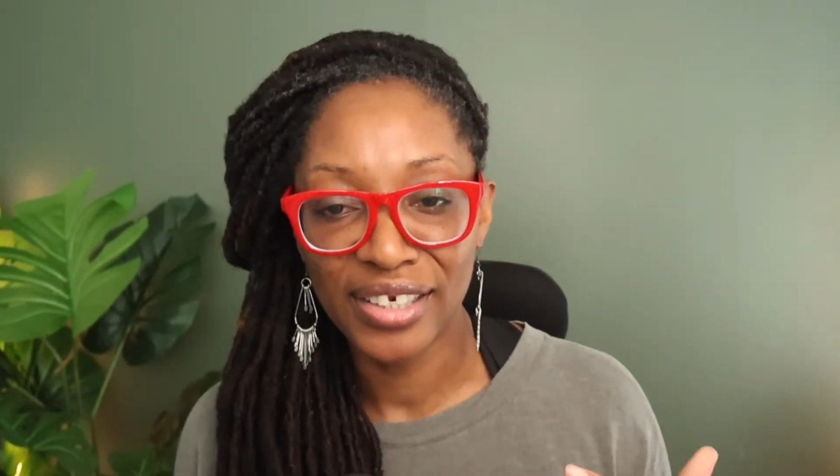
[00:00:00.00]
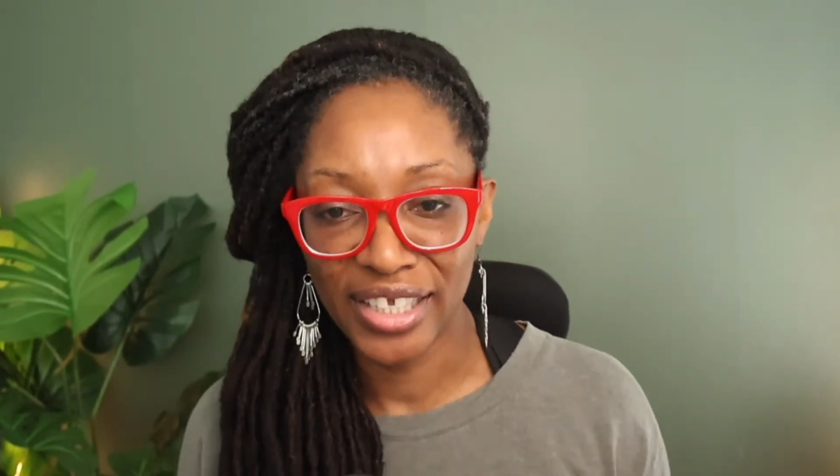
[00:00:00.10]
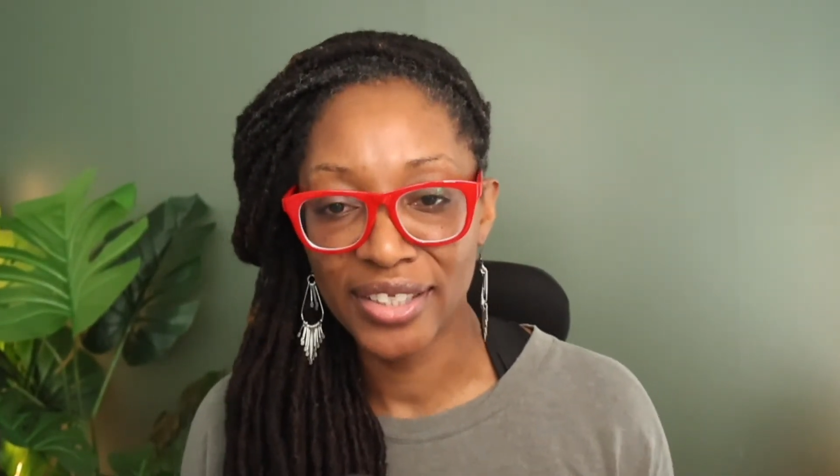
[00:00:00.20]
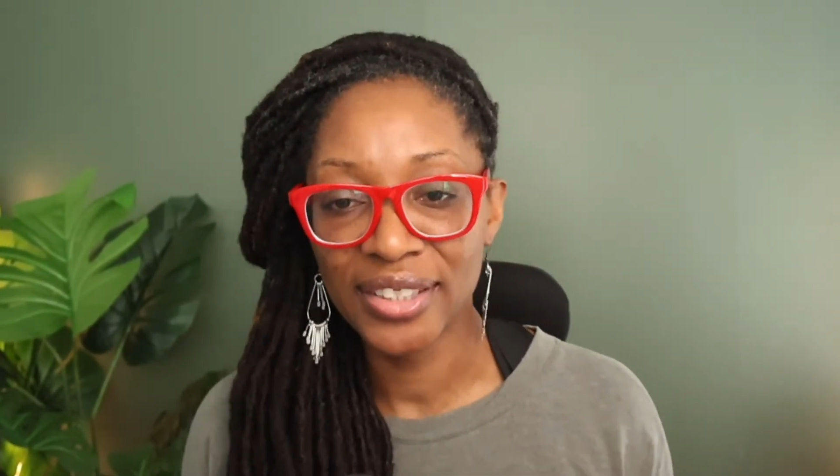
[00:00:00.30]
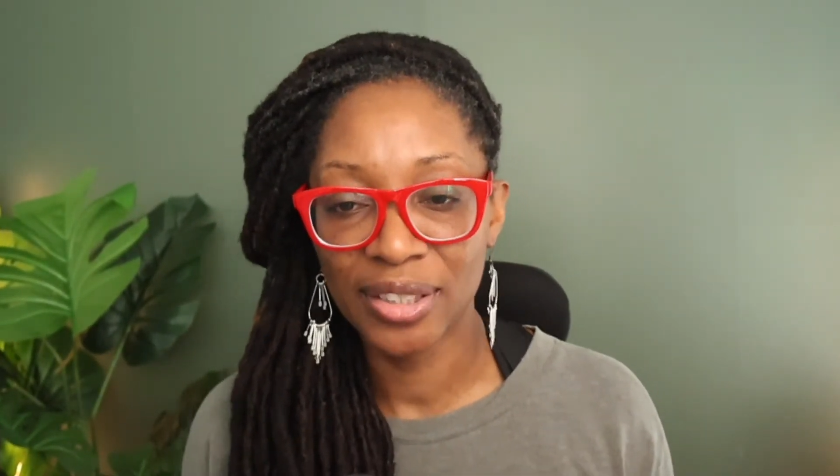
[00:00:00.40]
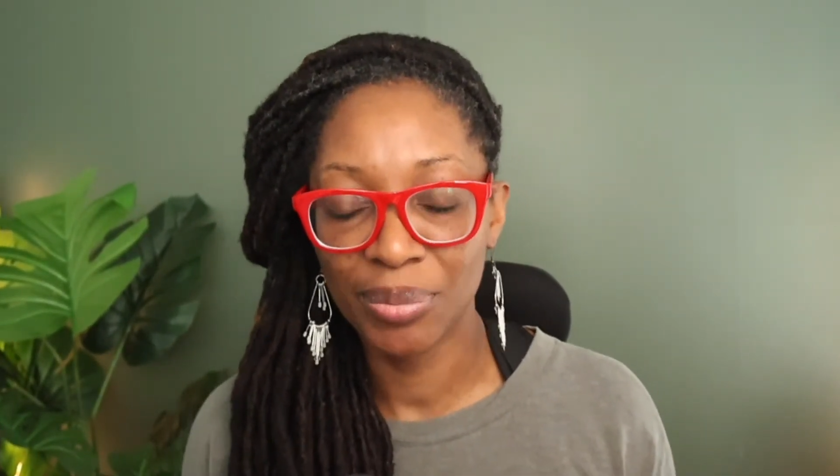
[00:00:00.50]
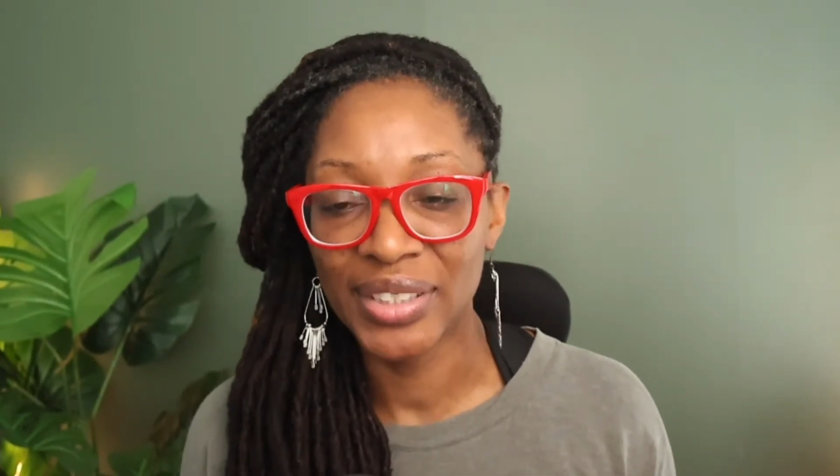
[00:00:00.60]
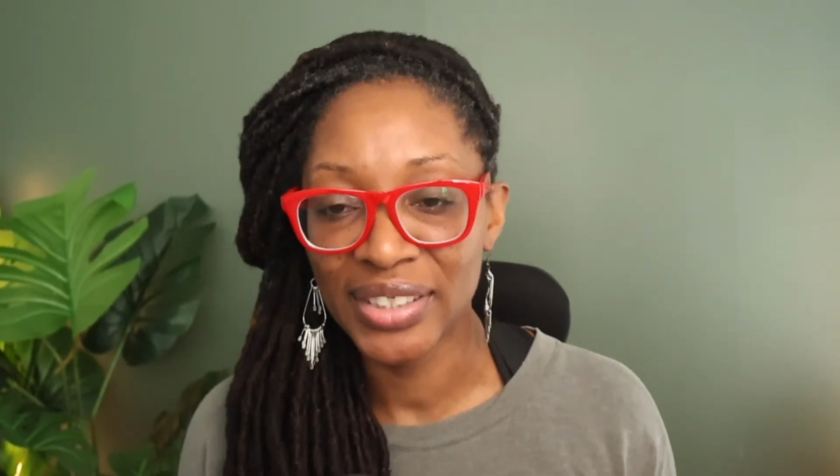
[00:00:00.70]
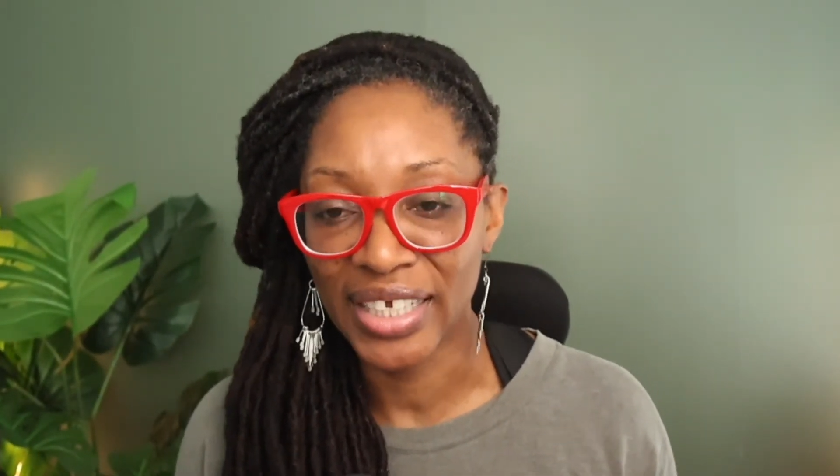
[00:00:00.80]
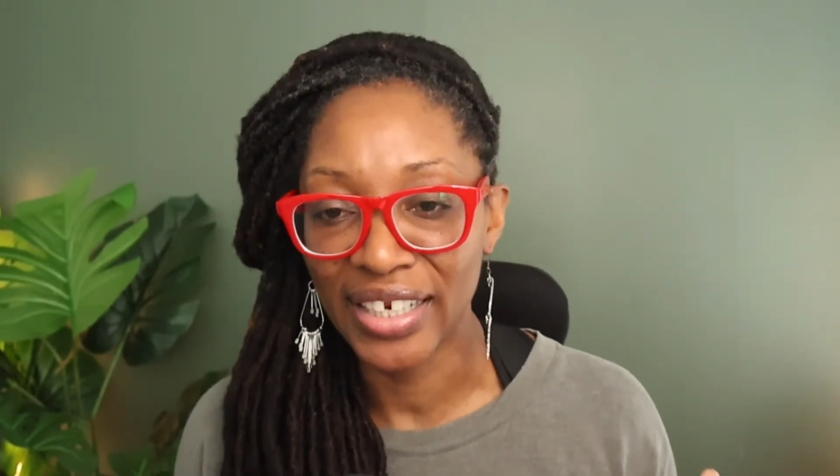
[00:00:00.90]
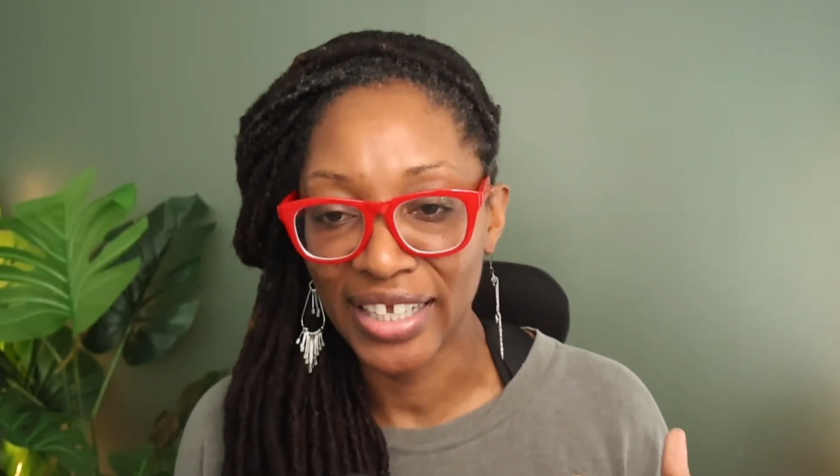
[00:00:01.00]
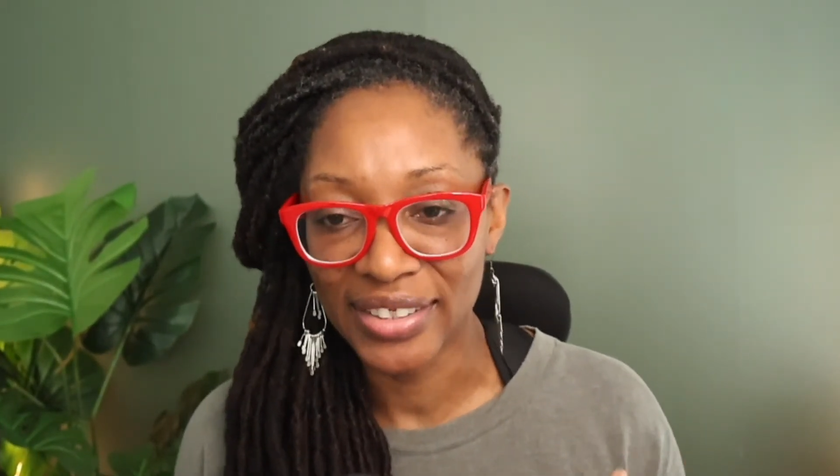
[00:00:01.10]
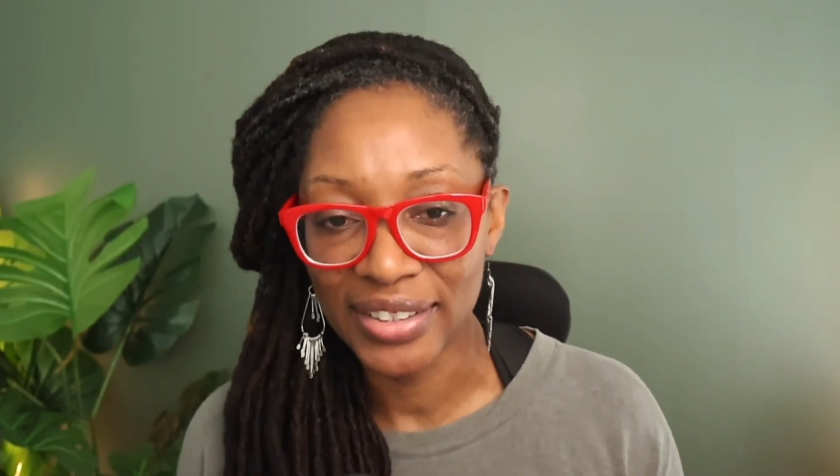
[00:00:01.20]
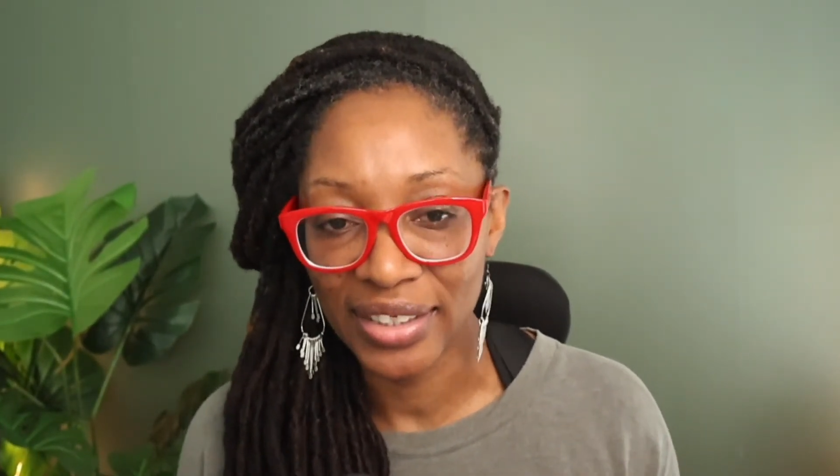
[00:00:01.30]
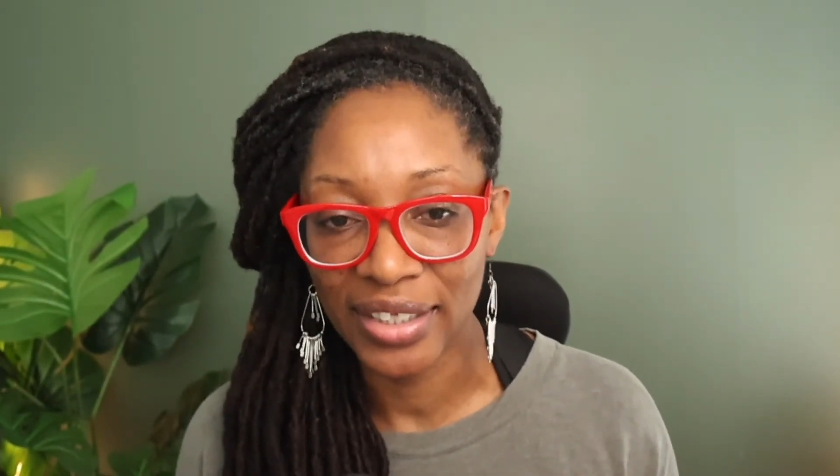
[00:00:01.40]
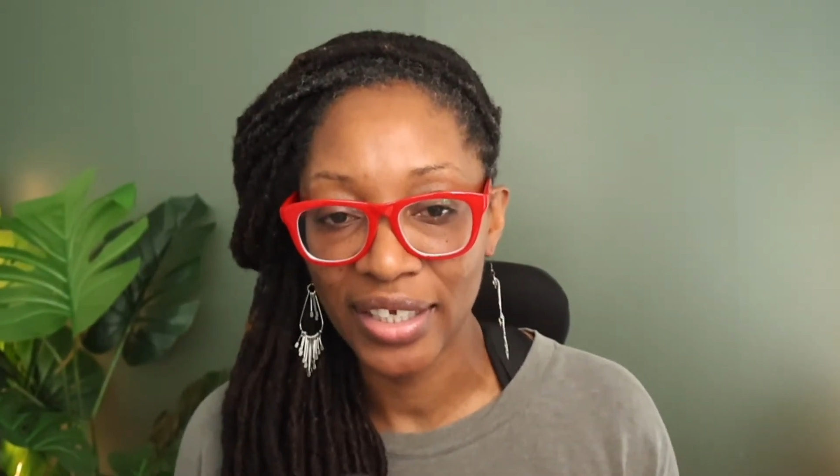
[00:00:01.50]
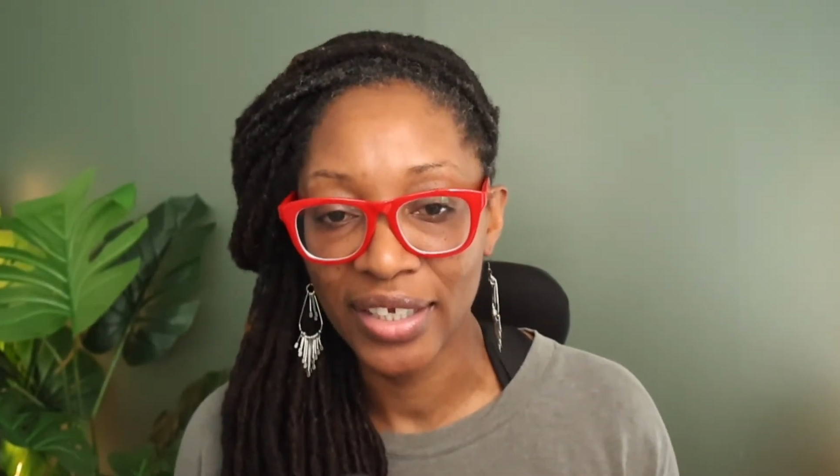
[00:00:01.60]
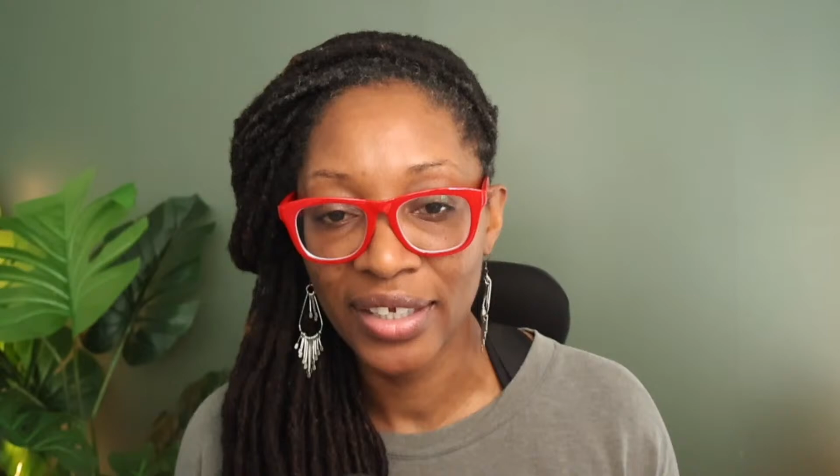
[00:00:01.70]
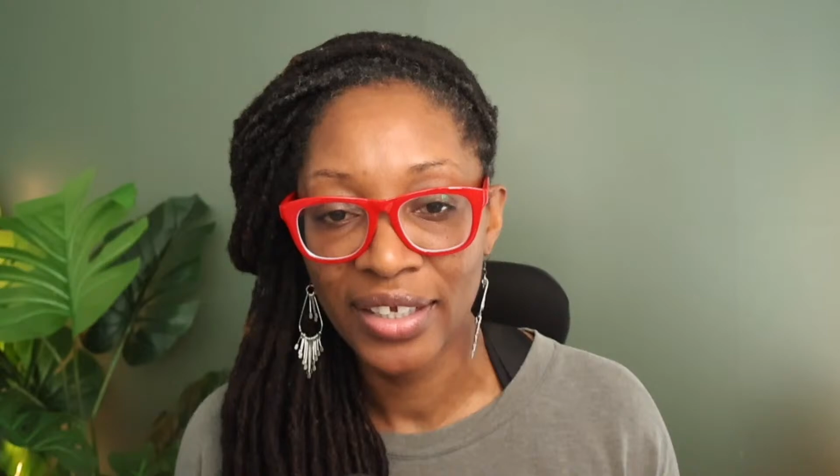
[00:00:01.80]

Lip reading: needs to be sent instantly.